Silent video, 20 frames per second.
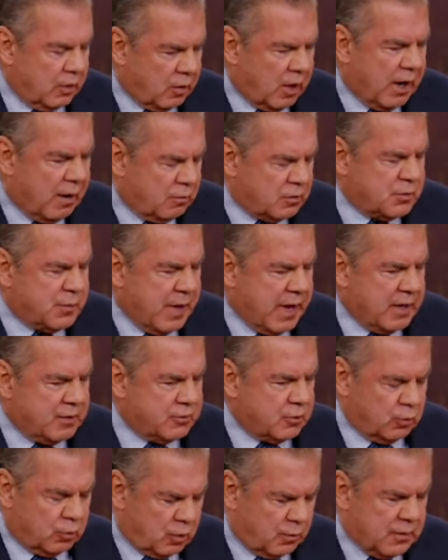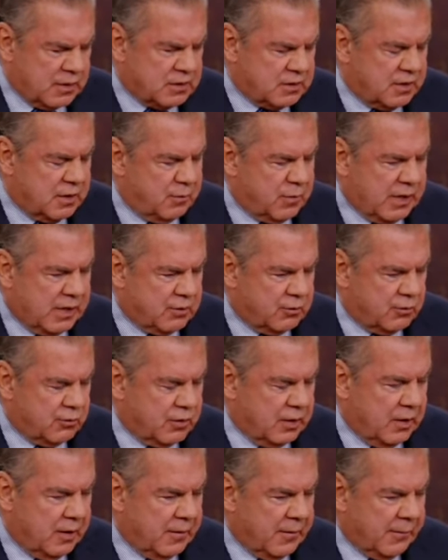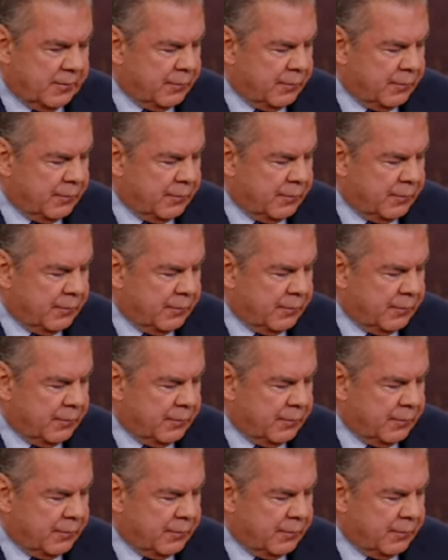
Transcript: where I was pastor, where my son pastors now.